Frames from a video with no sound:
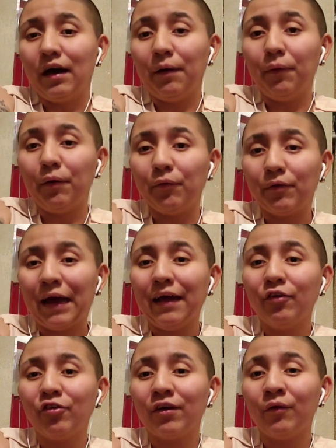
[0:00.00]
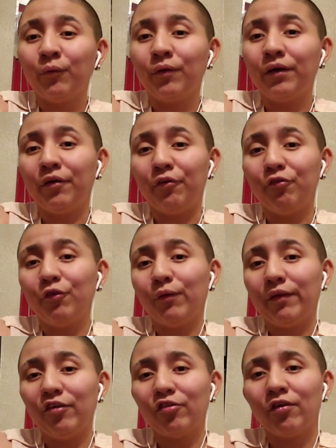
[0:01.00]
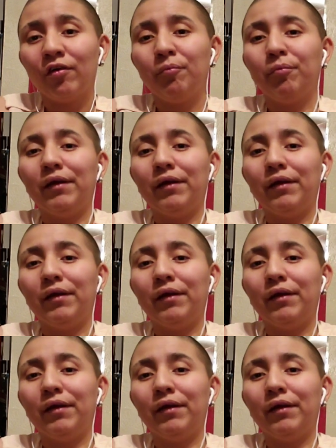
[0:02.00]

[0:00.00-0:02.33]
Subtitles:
I'll kind of try to want to fill this one,